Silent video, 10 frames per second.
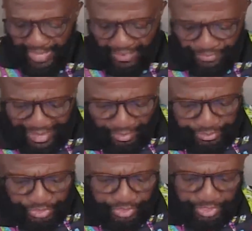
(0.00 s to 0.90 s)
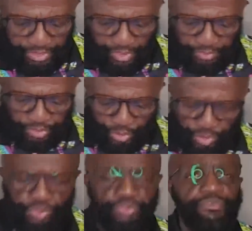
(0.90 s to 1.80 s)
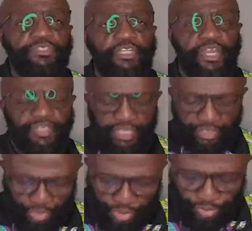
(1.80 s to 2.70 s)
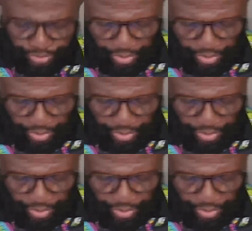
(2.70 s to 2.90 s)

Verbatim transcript: I found in, in on Google, uh, in a Google